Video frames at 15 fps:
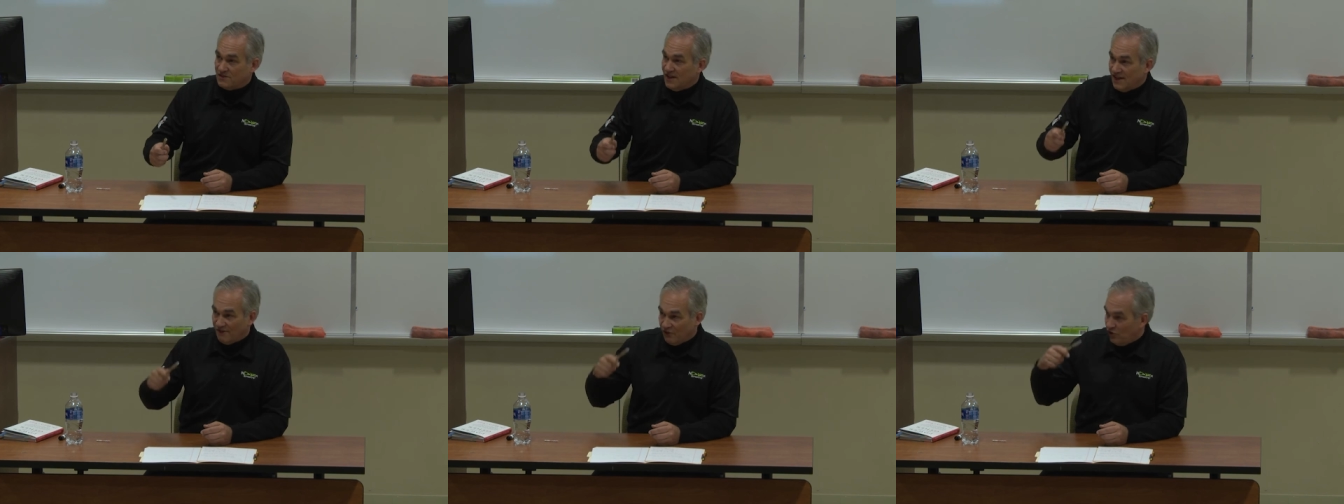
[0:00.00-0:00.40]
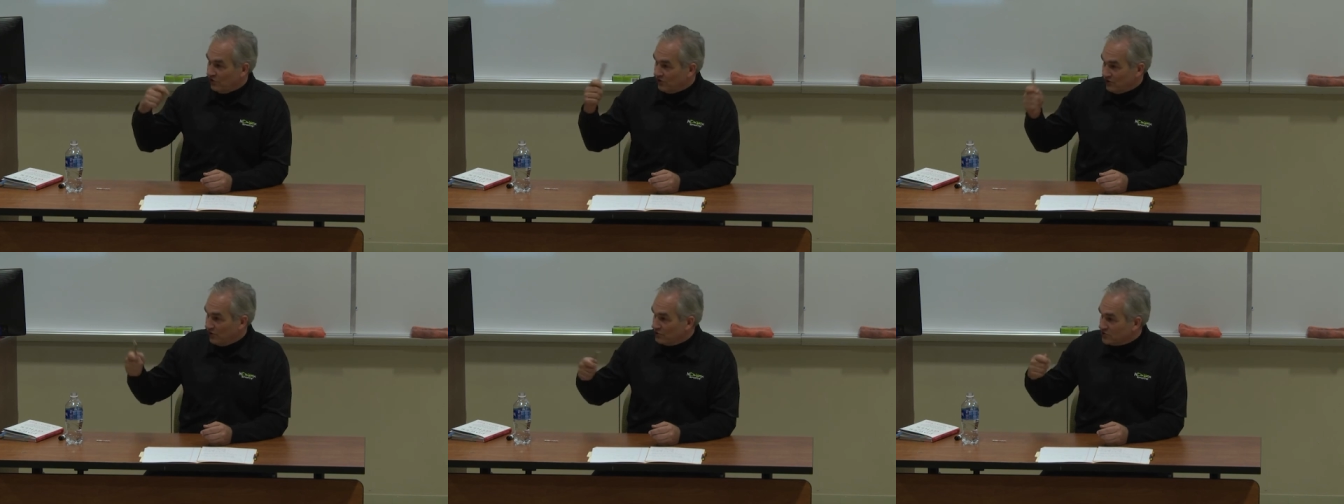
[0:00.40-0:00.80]
they have all
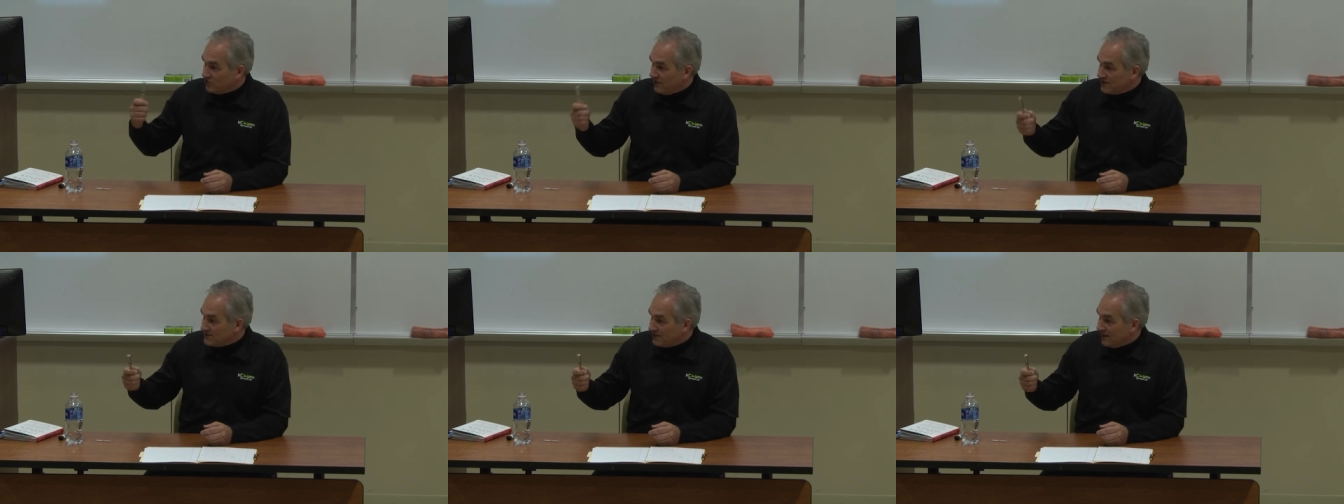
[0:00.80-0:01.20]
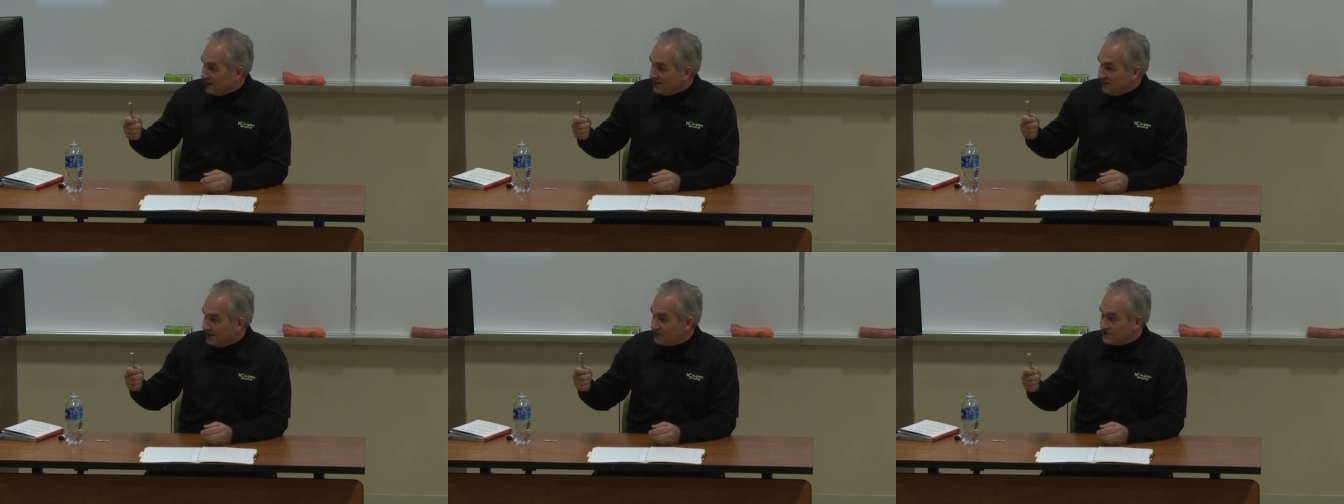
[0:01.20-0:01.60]
their own crazy
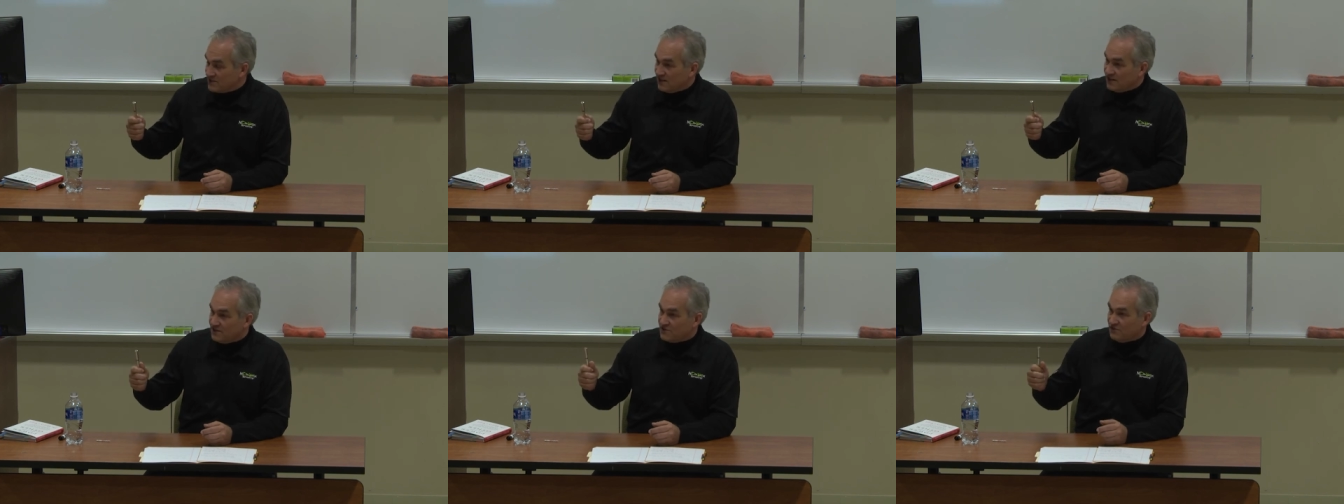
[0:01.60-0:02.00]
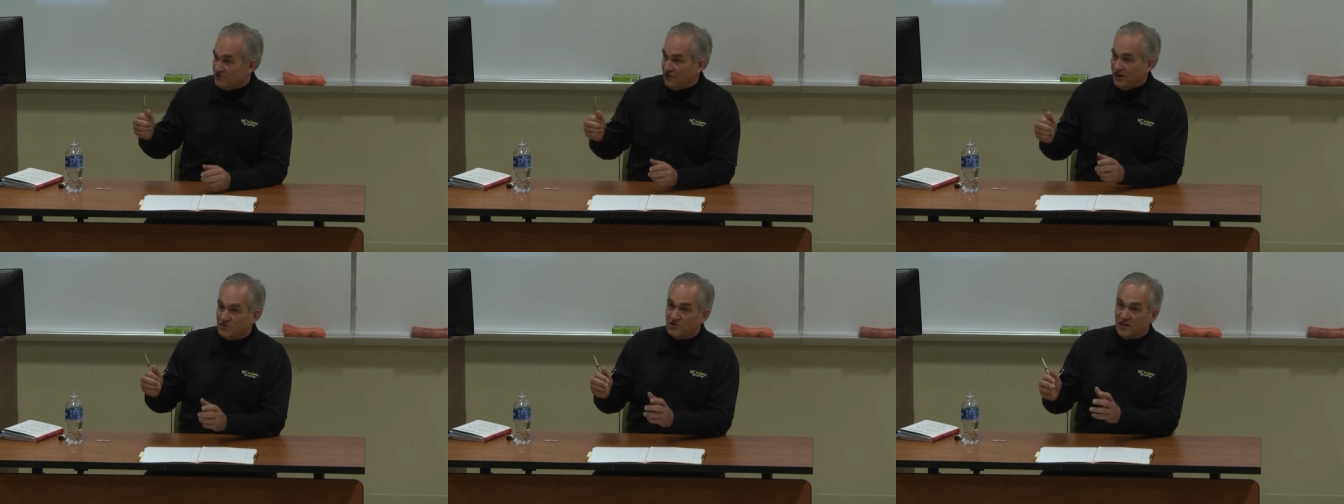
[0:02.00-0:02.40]
ideas. And as a
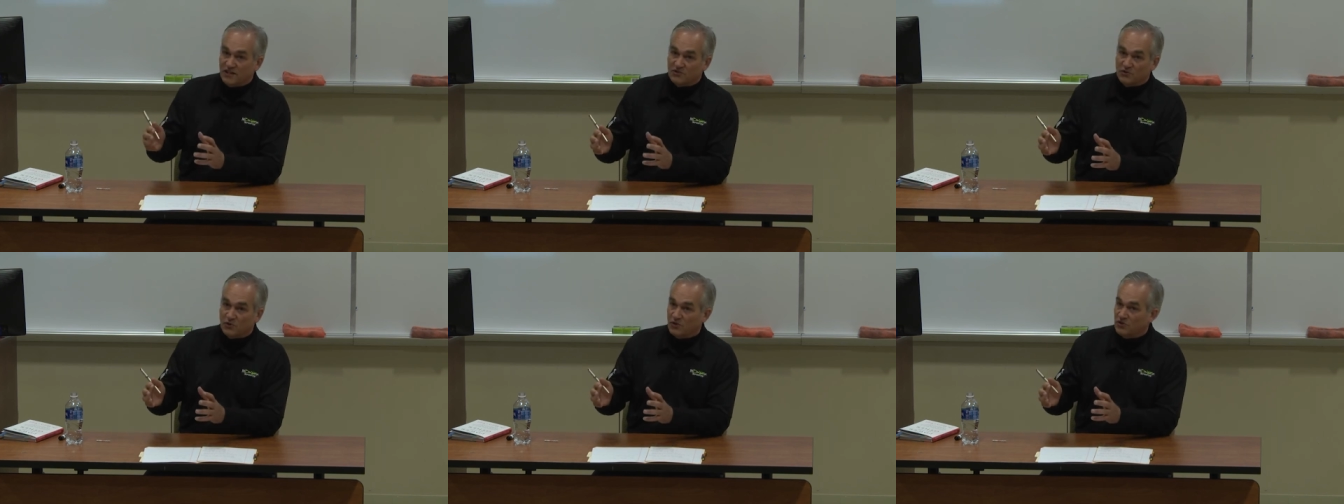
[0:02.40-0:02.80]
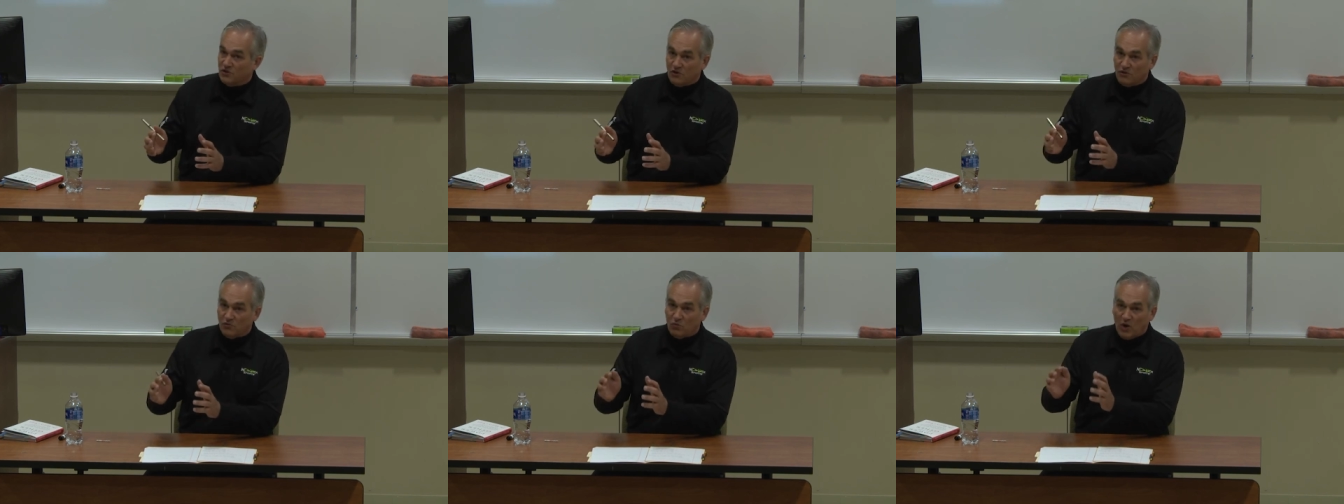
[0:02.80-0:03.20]
franchisor, you
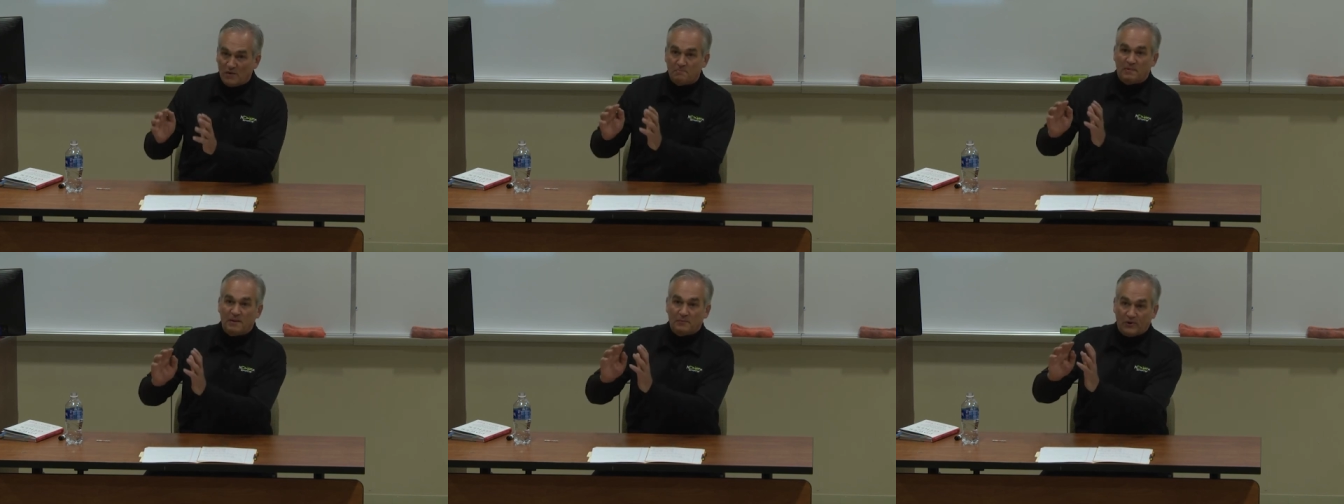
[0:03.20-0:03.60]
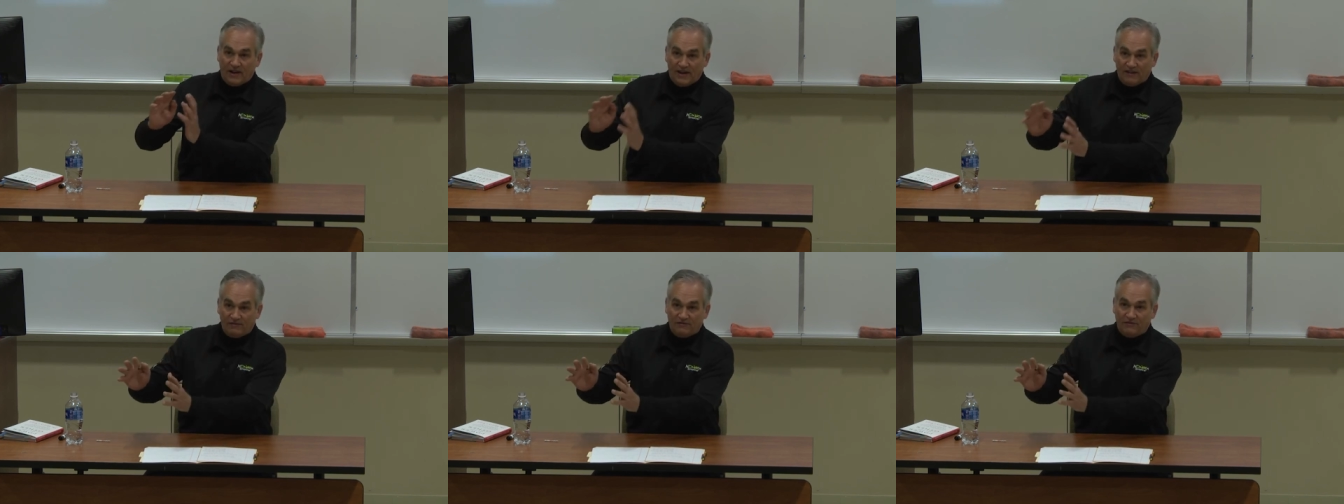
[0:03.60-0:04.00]
don't want people to
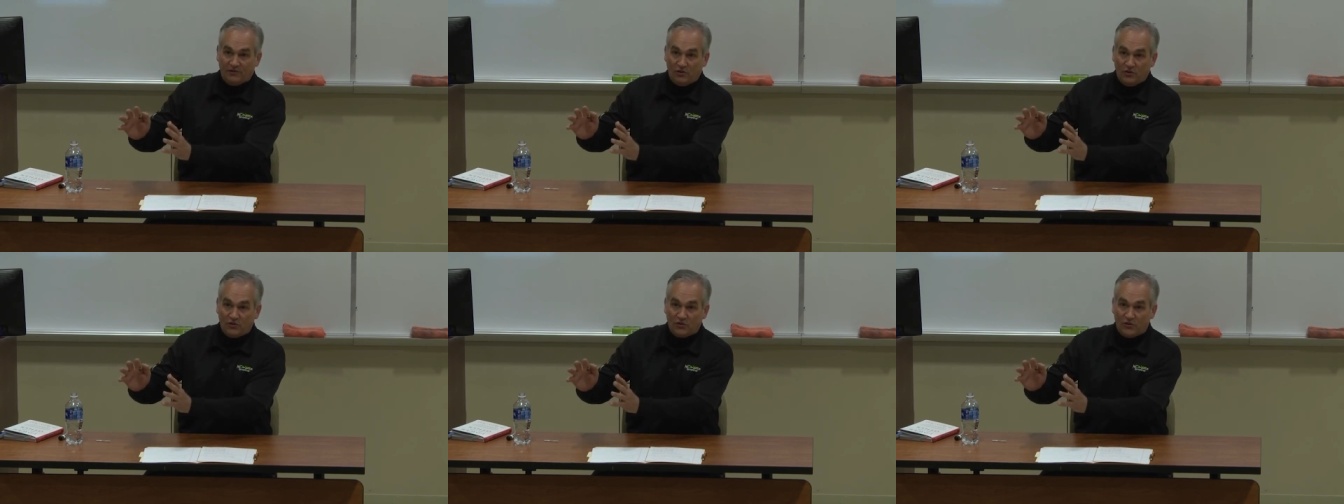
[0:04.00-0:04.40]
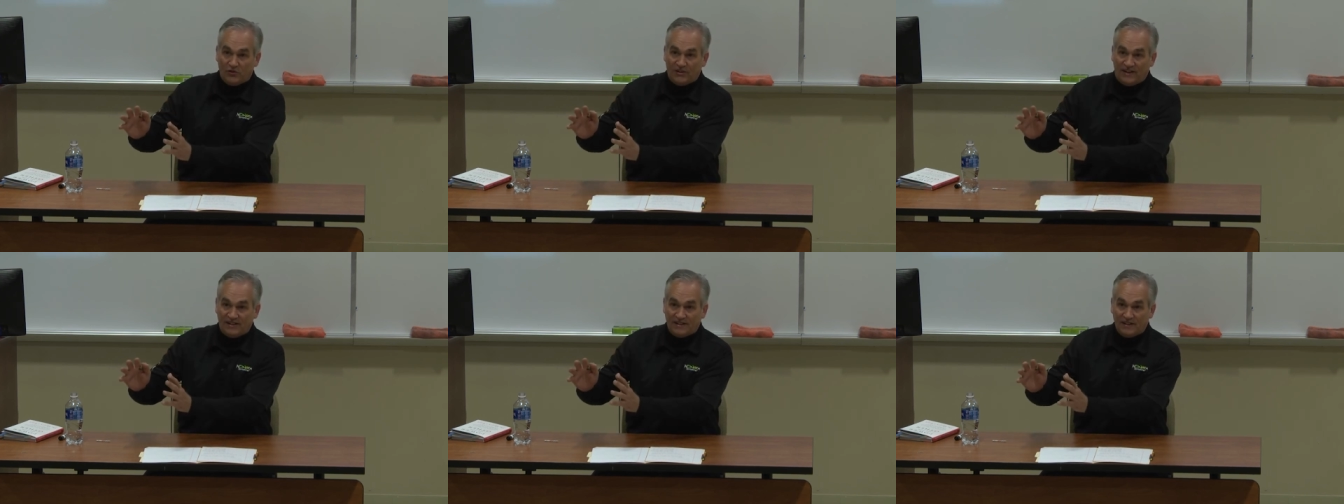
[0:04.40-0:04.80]
have all their
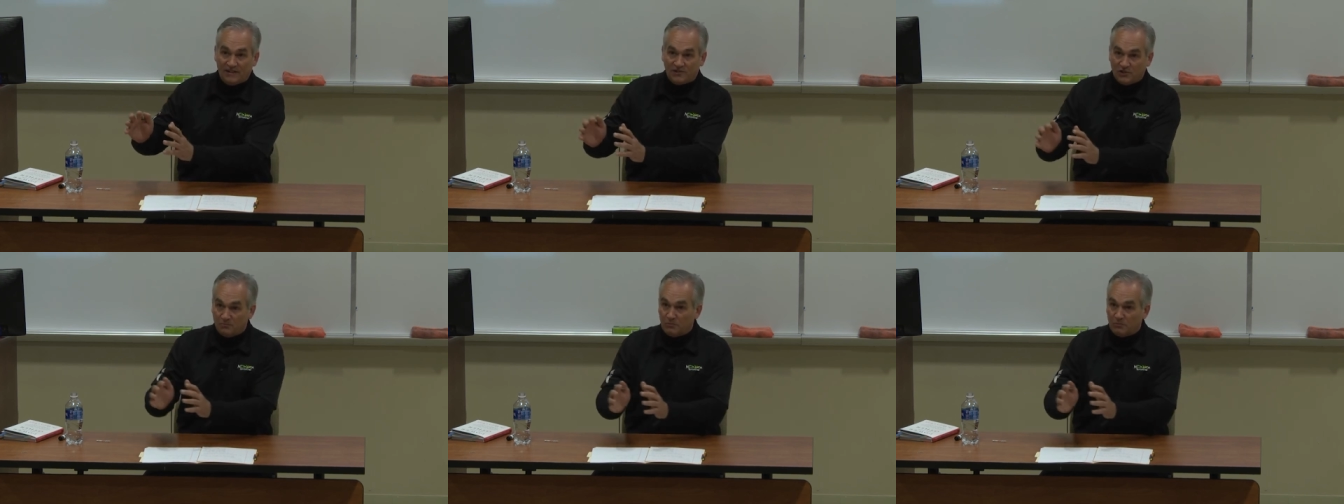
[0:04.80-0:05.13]
own ideas.